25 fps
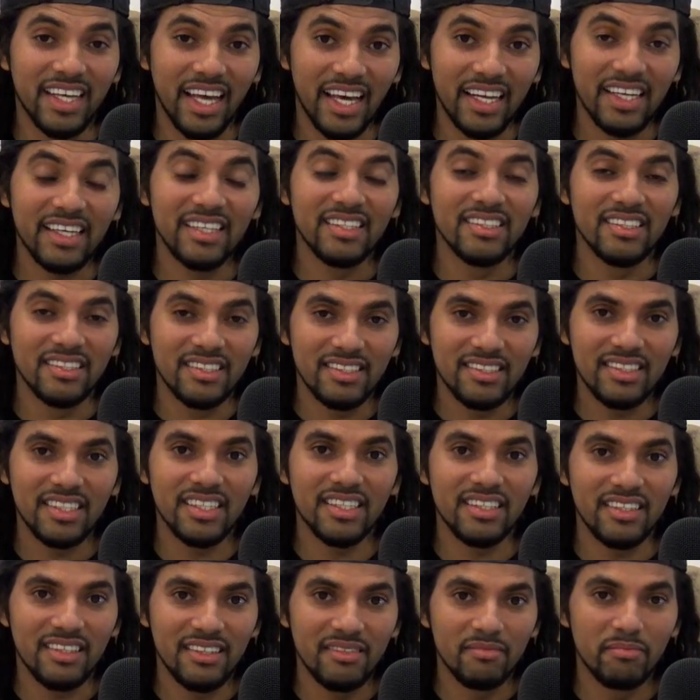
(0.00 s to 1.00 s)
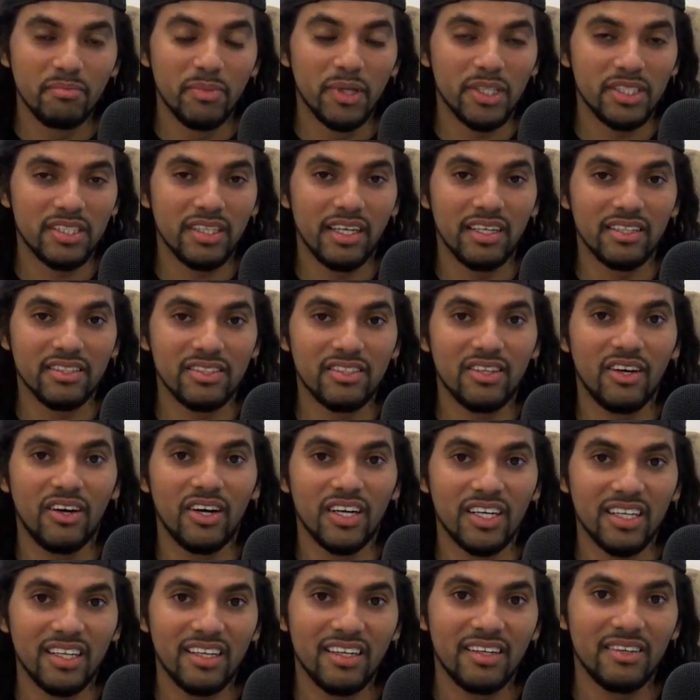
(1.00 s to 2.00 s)
get in the seat, much less
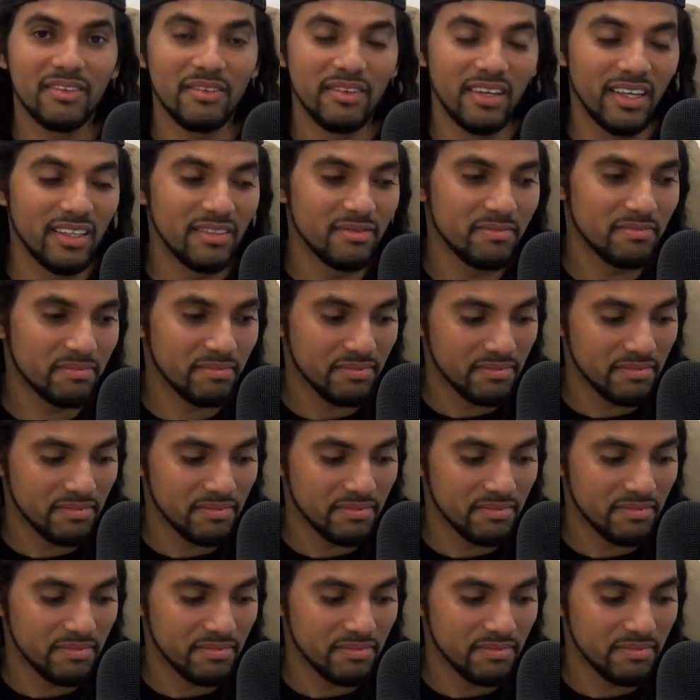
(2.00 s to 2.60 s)
talk, right?